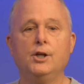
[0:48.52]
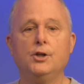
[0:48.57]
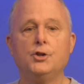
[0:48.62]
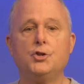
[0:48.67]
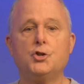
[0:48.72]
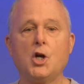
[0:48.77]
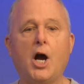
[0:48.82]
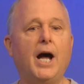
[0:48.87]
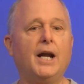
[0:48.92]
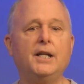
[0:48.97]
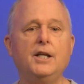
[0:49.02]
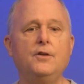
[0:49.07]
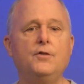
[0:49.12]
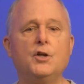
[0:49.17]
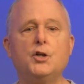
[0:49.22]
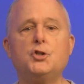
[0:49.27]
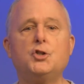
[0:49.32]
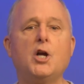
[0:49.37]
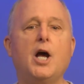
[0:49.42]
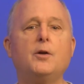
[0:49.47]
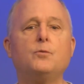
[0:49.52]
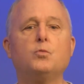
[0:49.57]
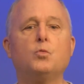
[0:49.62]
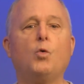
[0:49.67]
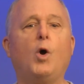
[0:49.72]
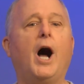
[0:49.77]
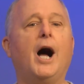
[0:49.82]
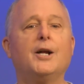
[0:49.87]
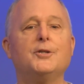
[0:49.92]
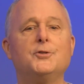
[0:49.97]
Johnny the Jet
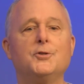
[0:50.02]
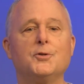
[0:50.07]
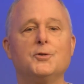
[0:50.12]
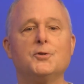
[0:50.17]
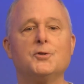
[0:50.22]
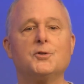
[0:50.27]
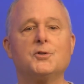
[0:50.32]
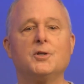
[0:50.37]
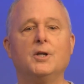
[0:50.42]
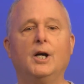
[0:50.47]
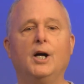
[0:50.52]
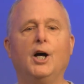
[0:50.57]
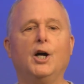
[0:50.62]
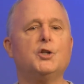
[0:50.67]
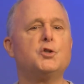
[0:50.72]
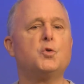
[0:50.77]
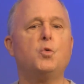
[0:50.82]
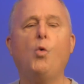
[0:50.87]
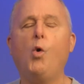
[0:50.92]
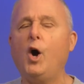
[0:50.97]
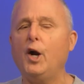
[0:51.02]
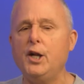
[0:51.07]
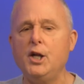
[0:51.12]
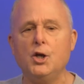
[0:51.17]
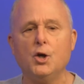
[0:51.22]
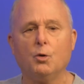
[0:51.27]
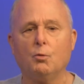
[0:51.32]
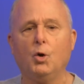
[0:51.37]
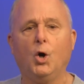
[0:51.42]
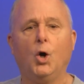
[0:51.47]
Rodgers, a
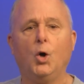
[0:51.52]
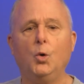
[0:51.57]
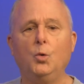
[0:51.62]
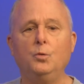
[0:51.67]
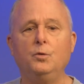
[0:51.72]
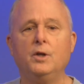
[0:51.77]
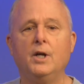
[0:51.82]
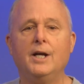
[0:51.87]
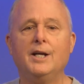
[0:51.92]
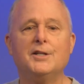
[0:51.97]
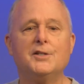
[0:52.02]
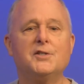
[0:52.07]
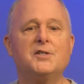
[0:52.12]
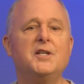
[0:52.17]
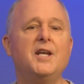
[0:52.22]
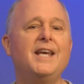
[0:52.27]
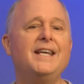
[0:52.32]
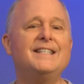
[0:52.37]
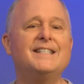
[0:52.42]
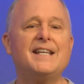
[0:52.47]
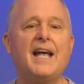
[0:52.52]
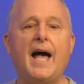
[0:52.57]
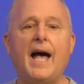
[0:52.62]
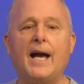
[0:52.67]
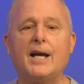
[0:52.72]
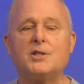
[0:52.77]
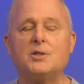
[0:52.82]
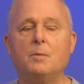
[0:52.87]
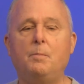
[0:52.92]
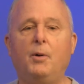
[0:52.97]
20-year-old,
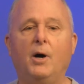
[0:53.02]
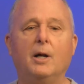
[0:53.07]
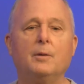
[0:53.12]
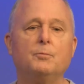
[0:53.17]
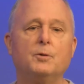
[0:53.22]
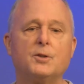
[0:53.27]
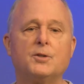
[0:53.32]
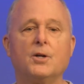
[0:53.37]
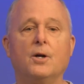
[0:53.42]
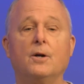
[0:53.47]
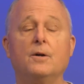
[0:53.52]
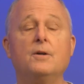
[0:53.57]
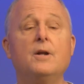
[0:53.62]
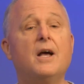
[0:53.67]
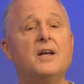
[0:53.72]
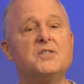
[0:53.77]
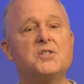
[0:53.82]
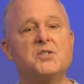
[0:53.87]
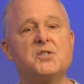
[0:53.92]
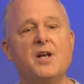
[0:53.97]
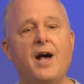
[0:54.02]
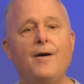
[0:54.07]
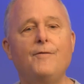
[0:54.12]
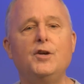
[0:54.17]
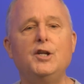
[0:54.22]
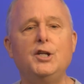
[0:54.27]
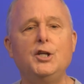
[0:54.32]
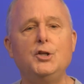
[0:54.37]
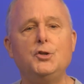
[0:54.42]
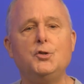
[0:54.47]
zigzags a punt return,
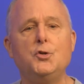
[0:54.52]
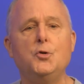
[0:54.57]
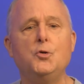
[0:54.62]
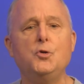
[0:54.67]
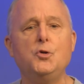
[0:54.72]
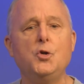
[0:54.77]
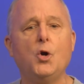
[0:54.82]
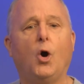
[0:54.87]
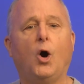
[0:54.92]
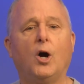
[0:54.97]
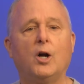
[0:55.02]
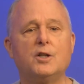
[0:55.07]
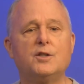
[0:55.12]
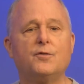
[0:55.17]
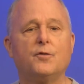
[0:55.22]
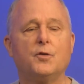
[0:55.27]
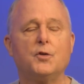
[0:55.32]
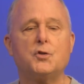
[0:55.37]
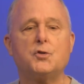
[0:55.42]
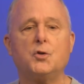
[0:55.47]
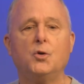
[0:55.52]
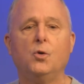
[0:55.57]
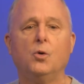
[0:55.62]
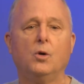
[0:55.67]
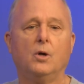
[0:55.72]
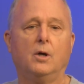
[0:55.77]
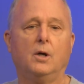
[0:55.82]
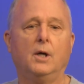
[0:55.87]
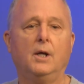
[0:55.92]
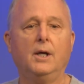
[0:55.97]
72 yards for the
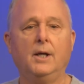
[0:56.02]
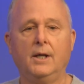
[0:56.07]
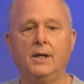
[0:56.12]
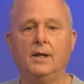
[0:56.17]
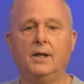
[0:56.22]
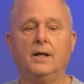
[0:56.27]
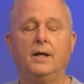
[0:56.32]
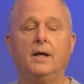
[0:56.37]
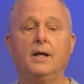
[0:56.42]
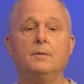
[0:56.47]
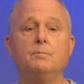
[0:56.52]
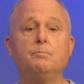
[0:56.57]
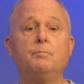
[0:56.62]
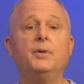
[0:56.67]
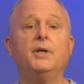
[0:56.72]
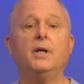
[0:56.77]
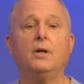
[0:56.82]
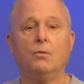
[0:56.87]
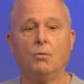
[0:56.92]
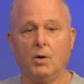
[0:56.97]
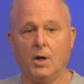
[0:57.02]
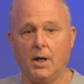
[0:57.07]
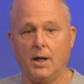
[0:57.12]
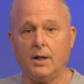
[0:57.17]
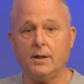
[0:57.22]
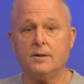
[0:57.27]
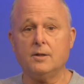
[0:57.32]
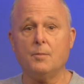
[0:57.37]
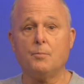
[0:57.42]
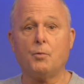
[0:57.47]
score, and Big
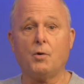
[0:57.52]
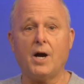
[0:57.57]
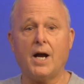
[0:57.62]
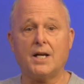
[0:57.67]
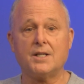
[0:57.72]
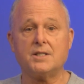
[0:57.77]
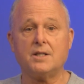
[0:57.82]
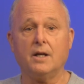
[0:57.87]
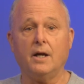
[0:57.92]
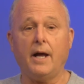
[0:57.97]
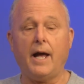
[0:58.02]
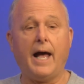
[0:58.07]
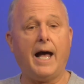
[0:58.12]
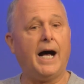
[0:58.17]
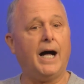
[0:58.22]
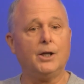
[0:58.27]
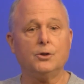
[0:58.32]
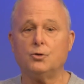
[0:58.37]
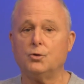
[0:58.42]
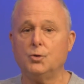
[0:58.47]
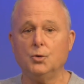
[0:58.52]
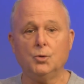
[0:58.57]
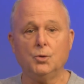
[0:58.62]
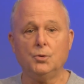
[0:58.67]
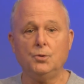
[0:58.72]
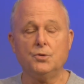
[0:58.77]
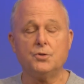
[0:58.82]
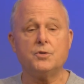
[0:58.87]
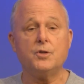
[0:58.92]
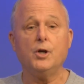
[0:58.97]
Red, Nebraska,
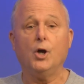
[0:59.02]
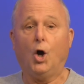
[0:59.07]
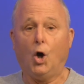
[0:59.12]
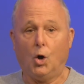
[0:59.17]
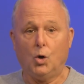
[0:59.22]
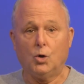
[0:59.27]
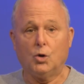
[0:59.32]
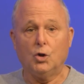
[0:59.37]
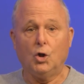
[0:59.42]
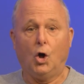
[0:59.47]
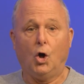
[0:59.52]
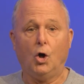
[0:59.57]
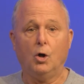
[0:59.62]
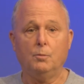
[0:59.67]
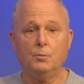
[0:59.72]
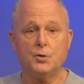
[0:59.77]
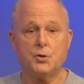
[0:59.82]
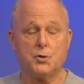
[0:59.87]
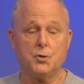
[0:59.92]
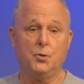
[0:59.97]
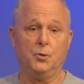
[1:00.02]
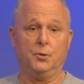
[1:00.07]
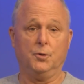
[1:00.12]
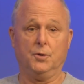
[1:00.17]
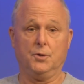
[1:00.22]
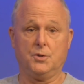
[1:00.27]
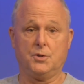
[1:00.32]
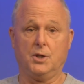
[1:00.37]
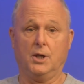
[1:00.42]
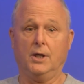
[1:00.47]
outduels the Oklahoma
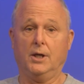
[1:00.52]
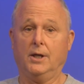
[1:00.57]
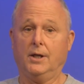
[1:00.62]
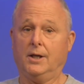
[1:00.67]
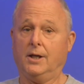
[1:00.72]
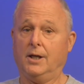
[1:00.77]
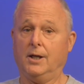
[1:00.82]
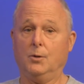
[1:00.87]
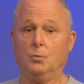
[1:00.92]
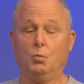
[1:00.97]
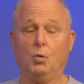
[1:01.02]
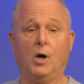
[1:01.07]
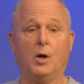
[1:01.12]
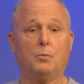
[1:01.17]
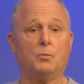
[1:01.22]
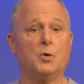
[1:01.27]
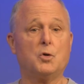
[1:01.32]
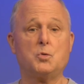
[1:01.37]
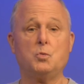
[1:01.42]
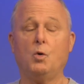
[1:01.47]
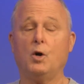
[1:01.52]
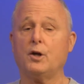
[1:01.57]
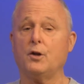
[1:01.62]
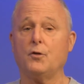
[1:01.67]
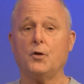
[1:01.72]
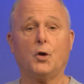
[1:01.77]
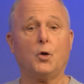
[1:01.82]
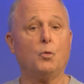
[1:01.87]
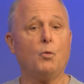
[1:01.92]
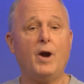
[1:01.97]
Sooners in what was one of
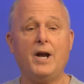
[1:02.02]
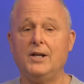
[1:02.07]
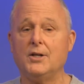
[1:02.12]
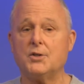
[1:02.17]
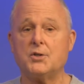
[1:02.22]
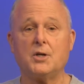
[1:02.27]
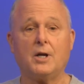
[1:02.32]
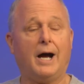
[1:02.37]
the greatest